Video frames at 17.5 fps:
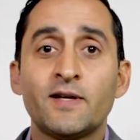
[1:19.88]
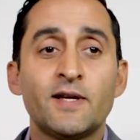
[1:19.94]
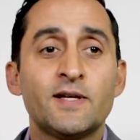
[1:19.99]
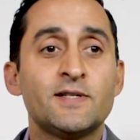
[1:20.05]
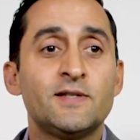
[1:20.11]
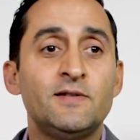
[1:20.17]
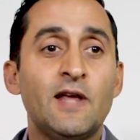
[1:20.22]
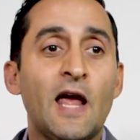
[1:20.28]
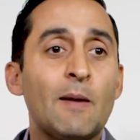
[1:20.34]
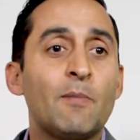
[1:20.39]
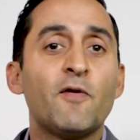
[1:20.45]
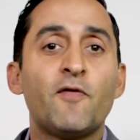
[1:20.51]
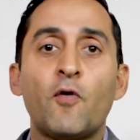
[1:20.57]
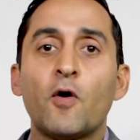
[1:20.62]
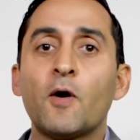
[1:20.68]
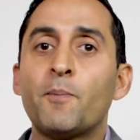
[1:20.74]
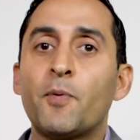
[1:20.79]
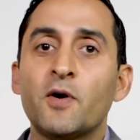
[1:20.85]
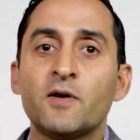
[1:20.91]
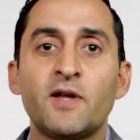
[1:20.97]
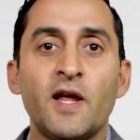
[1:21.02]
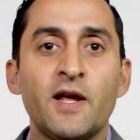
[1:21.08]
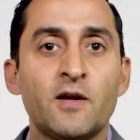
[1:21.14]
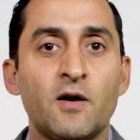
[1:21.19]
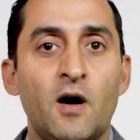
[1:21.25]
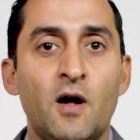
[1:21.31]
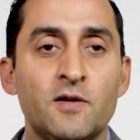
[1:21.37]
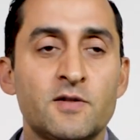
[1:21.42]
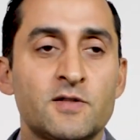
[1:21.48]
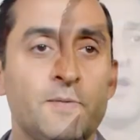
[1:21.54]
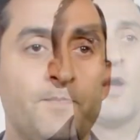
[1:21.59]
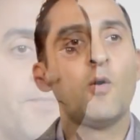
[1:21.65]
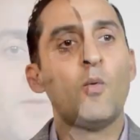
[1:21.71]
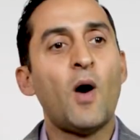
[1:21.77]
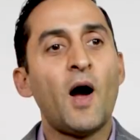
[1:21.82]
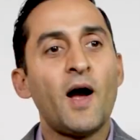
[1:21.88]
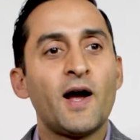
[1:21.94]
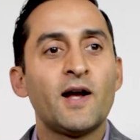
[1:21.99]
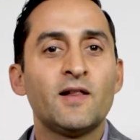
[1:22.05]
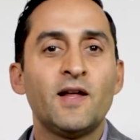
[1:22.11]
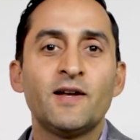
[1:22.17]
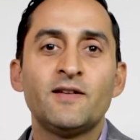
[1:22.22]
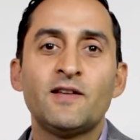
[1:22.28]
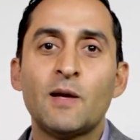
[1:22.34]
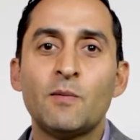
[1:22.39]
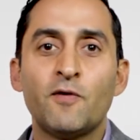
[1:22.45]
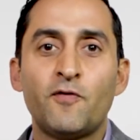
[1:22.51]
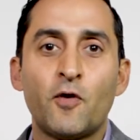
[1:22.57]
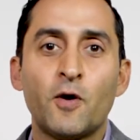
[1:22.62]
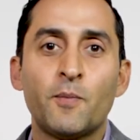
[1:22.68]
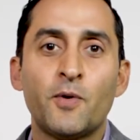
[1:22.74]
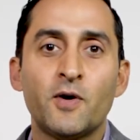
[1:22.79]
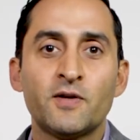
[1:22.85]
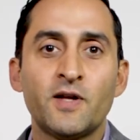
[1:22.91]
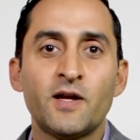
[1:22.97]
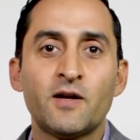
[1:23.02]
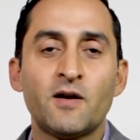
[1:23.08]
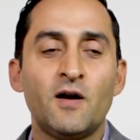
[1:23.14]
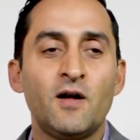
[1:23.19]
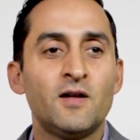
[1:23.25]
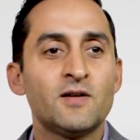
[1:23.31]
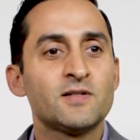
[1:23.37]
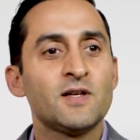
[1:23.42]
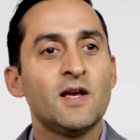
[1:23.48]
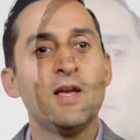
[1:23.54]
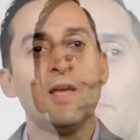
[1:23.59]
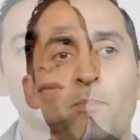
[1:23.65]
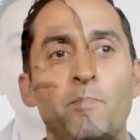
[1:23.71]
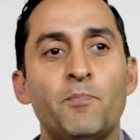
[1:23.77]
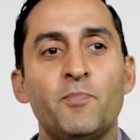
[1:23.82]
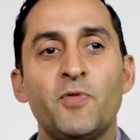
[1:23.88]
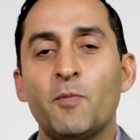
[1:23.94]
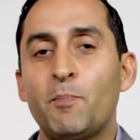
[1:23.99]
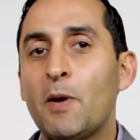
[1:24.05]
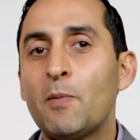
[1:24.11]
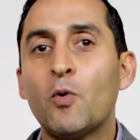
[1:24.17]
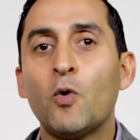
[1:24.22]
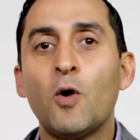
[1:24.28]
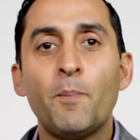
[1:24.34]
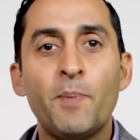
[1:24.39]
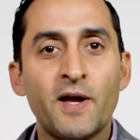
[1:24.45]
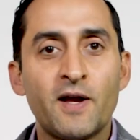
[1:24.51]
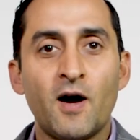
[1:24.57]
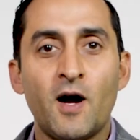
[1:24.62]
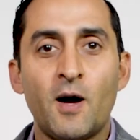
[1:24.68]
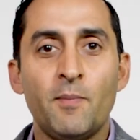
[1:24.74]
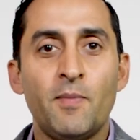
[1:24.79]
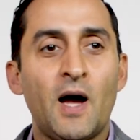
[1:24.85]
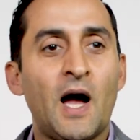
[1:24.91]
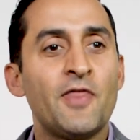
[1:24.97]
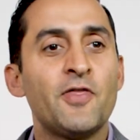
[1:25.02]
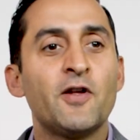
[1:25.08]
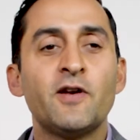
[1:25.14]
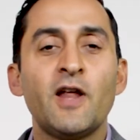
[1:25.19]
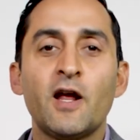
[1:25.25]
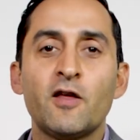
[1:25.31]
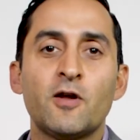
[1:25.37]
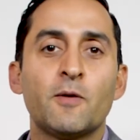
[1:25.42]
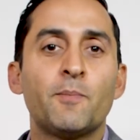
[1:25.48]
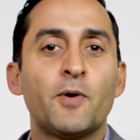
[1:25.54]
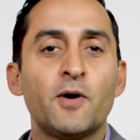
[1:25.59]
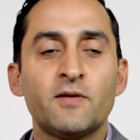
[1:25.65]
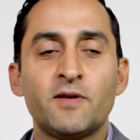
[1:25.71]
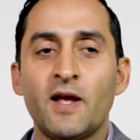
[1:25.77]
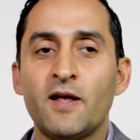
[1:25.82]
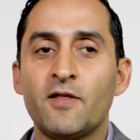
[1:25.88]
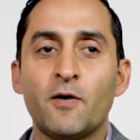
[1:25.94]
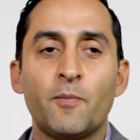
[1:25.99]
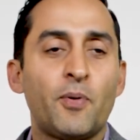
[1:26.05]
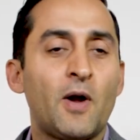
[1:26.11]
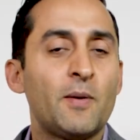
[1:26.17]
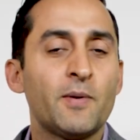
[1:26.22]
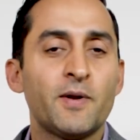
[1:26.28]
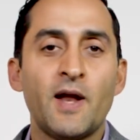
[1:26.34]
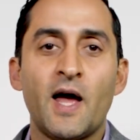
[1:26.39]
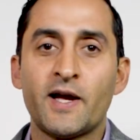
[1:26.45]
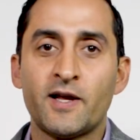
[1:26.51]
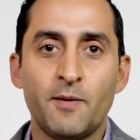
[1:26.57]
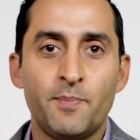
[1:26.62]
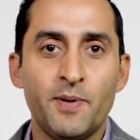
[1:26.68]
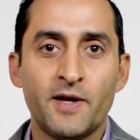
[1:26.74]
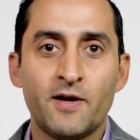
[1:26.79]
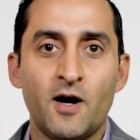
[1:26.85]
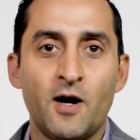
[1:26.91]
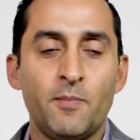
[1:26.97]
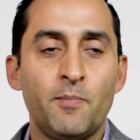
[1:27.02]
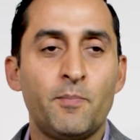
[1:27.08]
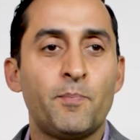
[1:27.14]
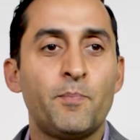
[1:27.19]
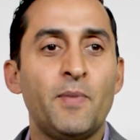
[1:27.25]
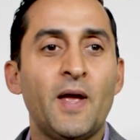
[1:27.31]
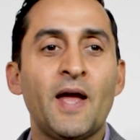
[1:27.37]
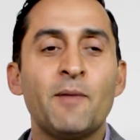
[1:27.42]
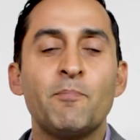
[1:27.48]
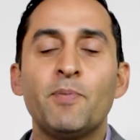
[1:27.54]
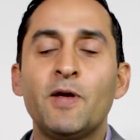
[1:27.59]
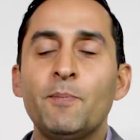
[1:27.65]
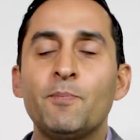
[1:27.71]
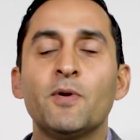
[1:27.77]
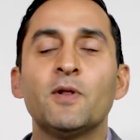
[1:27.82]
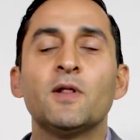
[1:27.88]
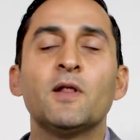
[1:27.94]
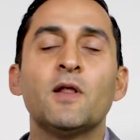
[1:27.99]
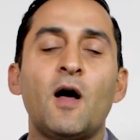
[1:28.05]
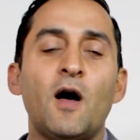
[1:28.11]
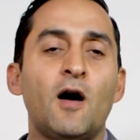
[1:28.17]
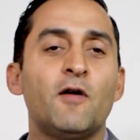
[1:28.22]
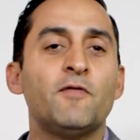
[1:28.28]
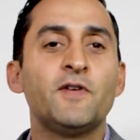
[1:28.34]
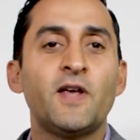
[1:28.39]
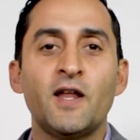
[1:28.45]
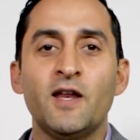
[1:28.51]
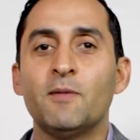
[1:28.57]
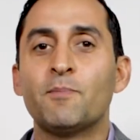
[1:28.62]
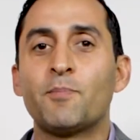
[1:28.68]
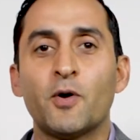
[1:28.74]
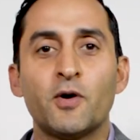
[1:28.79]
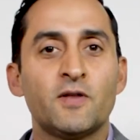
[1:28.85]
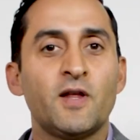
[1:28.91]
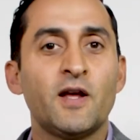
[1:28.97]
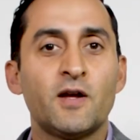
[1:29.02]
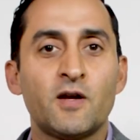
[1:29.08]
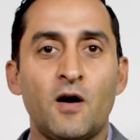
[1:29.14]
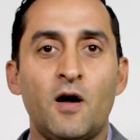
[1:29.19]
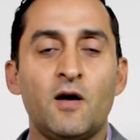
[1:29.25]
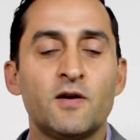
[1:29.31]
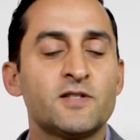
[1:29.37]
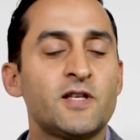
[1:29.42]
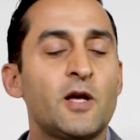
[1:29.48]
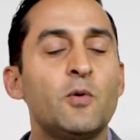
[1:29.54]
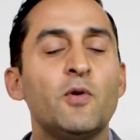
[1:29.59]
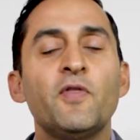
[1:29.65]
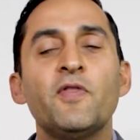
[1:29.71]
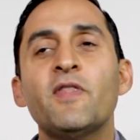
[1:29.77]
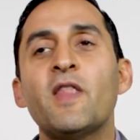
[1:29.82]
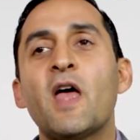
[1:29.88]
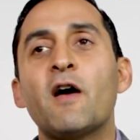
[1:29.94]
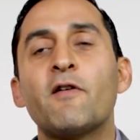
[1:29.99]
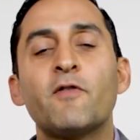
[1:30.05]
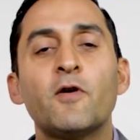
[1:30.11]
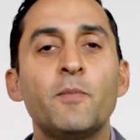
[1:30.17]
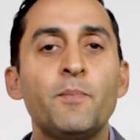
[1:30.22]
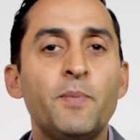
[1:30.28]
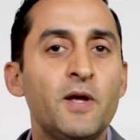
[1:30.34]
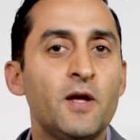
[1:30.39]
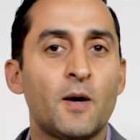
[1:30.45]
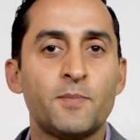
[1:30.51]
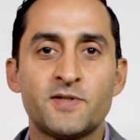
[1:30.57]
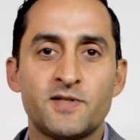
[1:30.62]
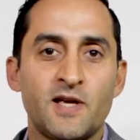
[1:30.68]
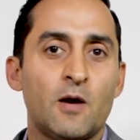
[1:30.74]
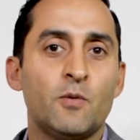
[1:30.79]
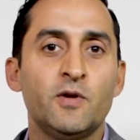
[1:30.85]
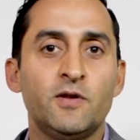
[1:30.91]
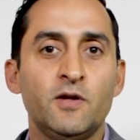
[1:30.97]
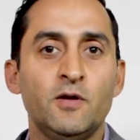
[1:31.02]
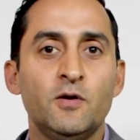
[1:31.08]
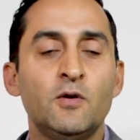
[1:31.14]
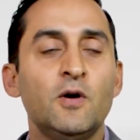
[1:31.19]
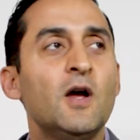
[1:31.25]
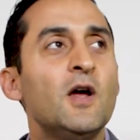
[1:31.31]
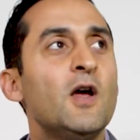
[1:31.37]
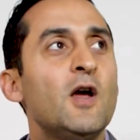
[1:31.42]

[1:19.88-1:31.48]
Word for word: is day before birthday calls. Why I like day before birthday calls? People will pick up. On the day of their birthday, they're probably not going to pick up. And people love getting birthday calls. They will never be upset with you